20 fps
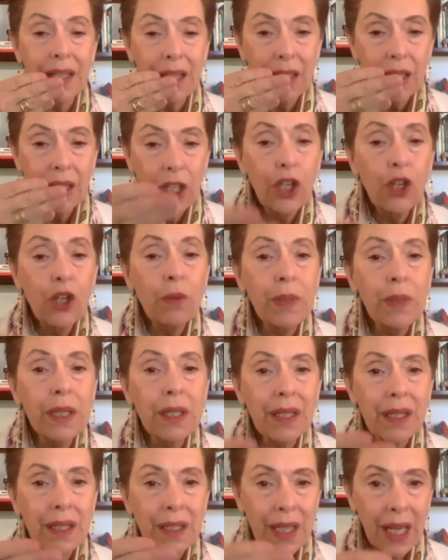human
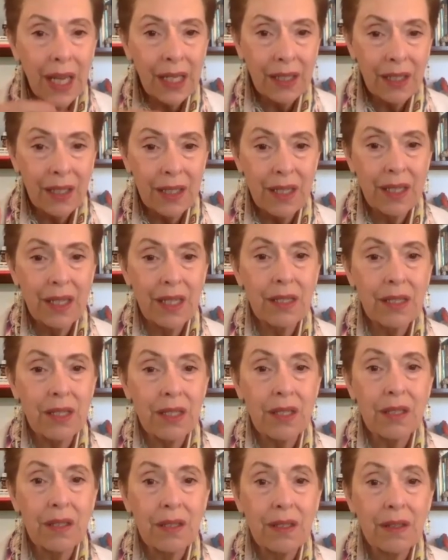
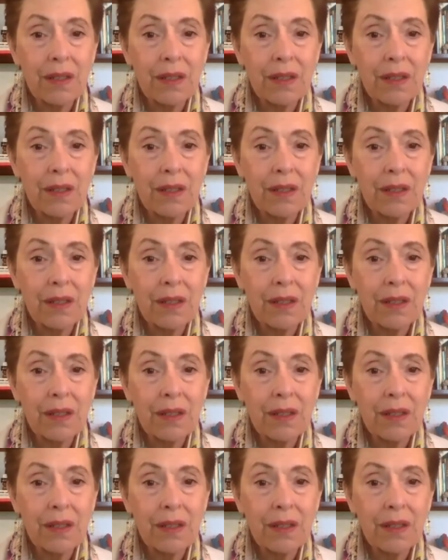connectedness.